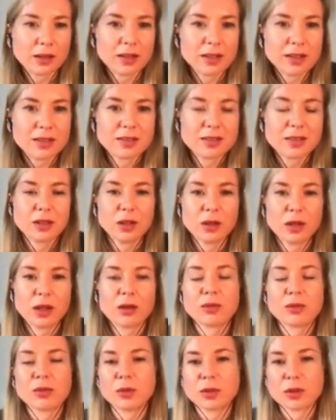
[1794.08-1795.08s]
who's already
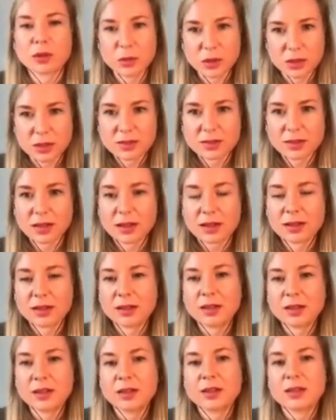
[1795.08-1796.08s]
doing things, can you
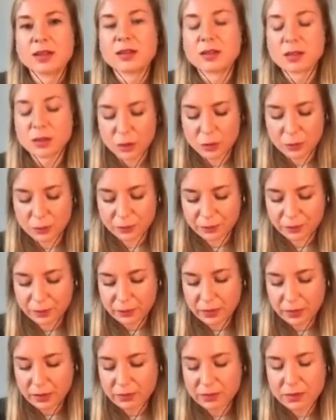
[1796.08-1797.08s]
share that? Can you
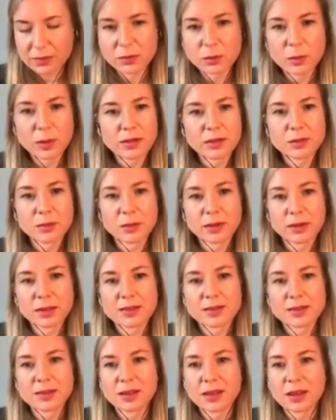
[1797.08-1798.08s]
bring teams?
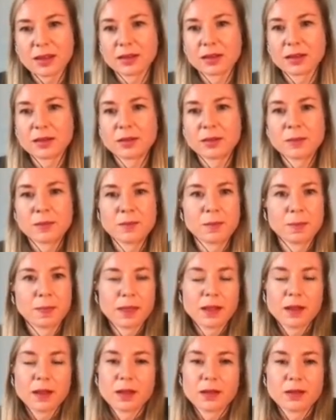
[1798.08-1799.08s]
Can you share best
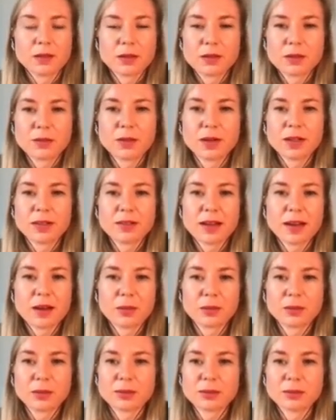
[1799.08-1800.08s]
practices?
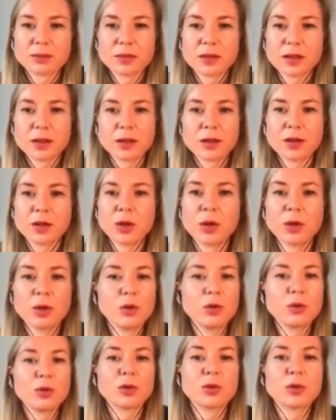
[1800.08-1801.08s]
Creating that
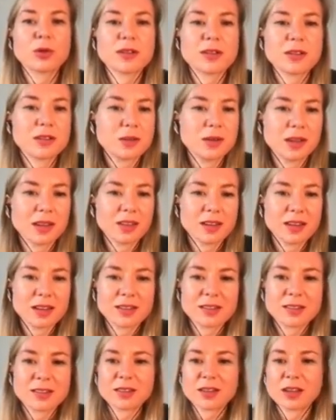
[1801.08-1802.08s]
internal community
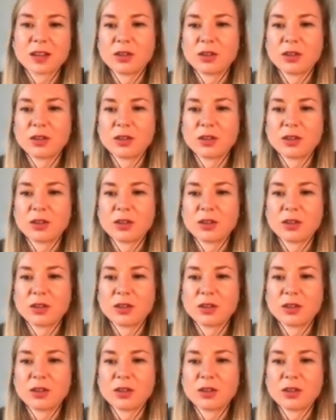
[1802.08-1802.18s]
will